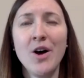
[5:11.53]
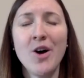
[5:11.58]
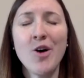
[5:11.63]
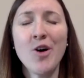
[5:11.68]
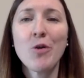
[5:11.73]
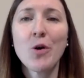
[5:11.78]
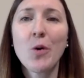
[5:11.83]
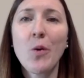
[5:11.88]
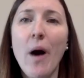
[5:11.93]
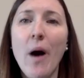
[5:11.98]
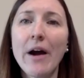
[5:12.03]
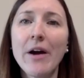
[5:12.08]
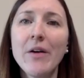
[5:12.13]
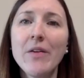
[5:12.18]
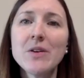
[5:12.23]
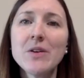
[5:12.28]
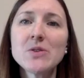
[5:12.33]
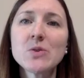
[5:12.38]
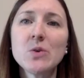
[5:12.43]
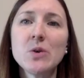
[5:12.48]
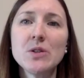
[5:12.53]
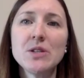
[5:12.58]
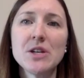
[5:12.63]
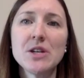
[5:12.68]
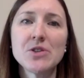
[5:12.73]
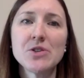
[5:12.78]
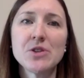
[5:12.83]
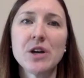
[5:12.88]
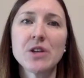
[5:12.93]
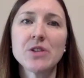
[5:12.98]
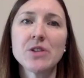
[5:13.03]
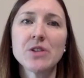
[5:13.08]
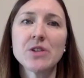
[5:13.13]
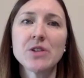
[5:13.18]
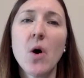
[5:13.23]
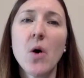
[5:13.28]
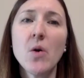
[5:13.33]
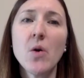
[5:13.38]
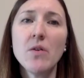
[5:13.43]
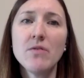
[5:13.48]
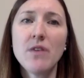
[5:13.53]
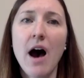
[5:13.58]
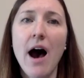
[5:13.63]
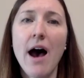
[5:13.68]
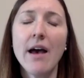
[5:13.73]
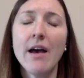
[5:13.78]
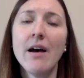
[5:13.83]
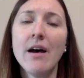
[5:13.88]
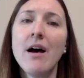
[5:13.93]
require the school district to notify